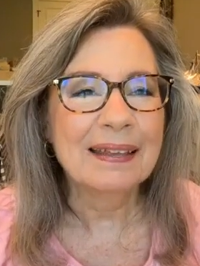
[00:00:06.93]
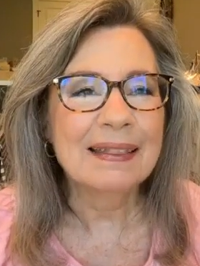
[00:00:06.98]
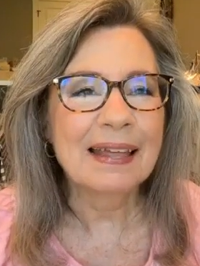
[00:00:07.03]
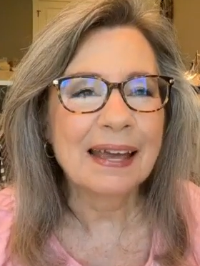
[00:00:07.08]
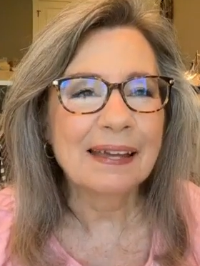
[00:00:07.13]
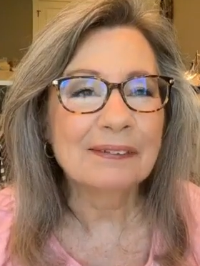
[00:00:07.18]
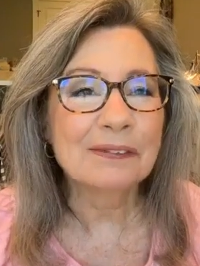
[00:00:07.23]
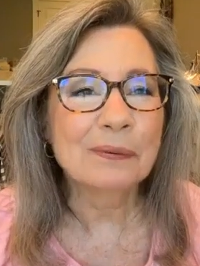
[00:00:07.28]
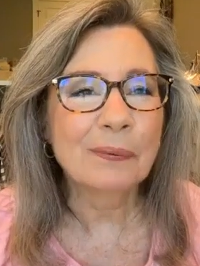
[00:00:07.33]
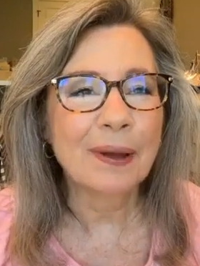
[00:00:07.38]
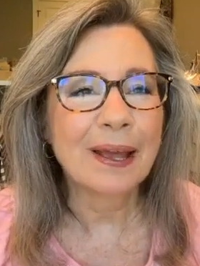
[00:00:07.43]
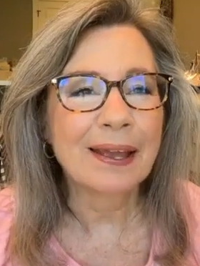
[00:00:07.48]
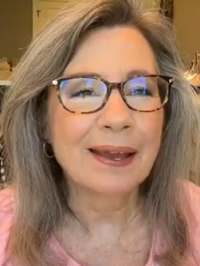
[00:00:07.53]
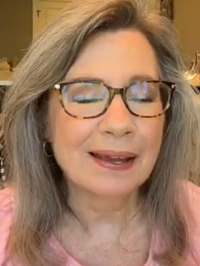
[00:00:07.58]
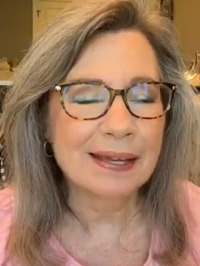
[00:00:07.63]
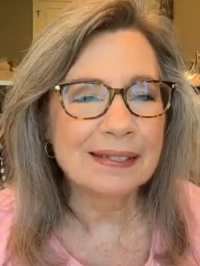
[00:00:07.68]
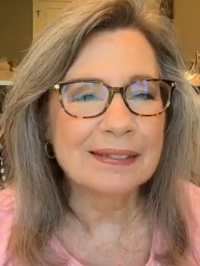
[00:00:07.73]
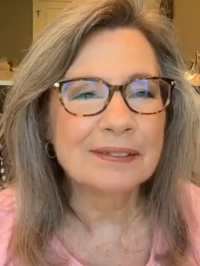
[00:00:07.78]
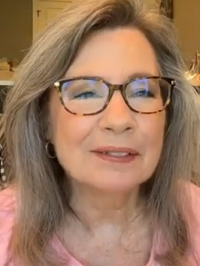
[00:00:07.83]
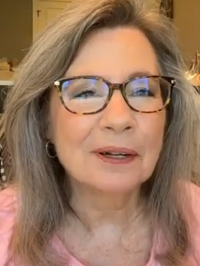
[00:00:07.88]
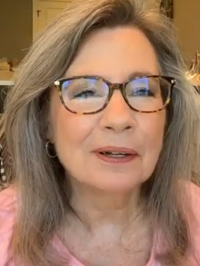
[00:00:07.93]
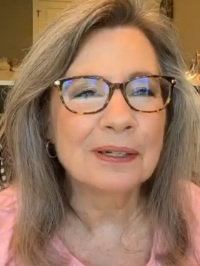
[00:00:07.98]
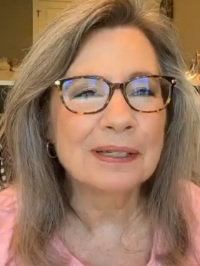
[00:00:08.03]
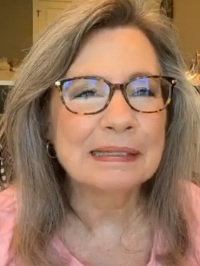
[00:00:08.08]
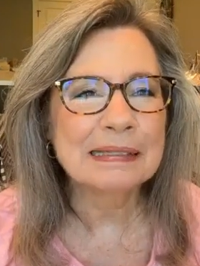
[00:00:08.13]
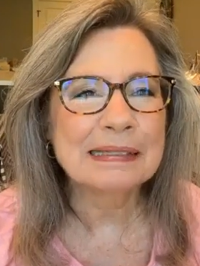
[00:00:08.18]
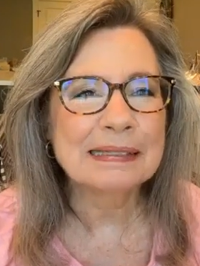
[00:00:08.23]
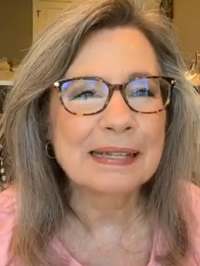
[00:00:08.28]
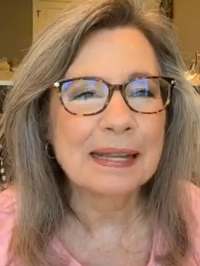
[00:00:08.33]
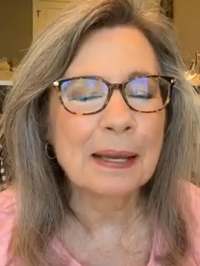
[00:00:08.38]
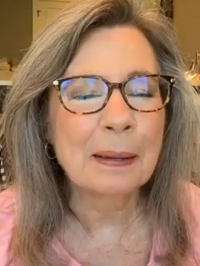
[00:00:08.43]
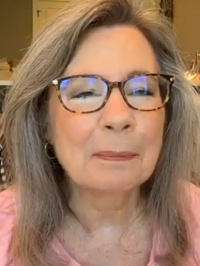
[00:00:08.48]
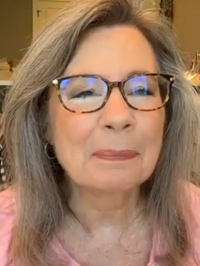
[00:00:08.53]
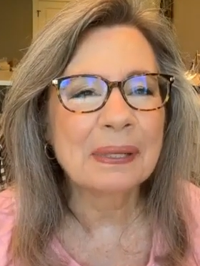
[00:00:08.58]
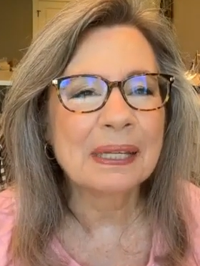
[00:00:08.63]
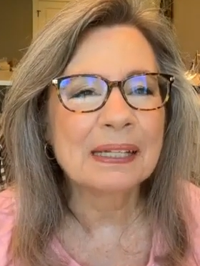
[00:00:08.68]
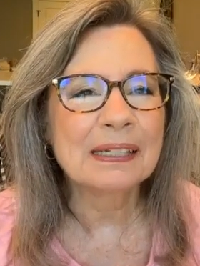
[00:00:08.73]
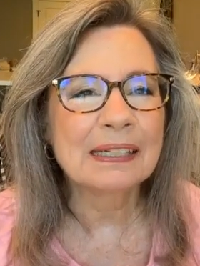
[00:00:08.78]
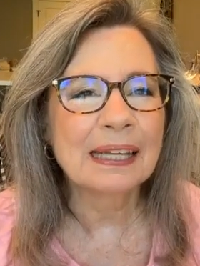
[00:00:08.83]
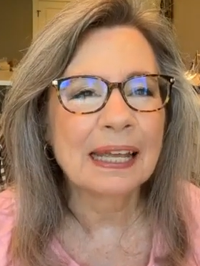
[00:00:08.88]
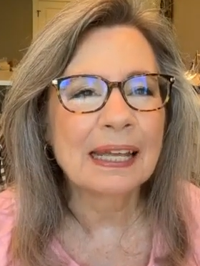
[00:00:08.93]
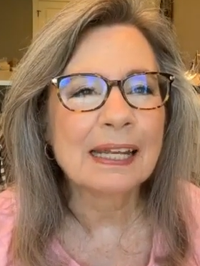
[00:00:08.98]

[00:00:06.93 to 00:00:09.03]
That's why I started stamping,